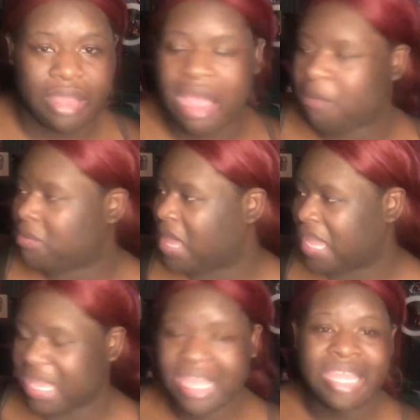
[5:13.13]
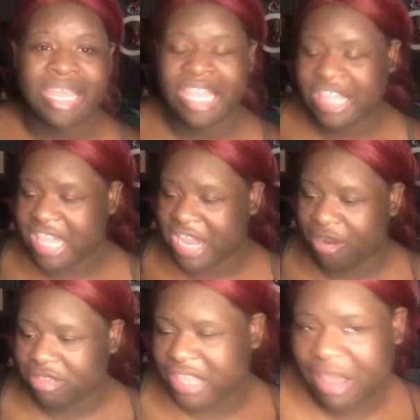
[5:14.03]
I'm like, he said,
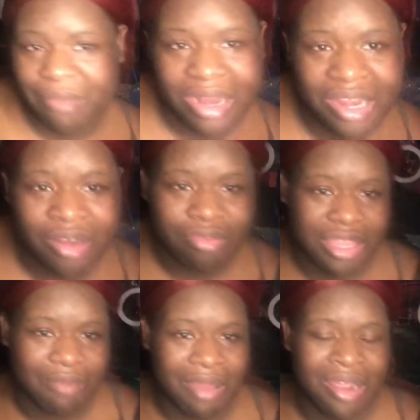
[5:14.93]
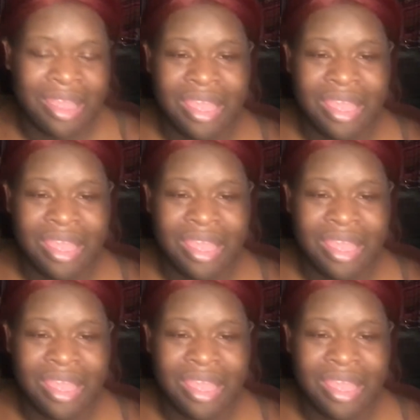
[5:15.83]
don't step right there. Don't step right.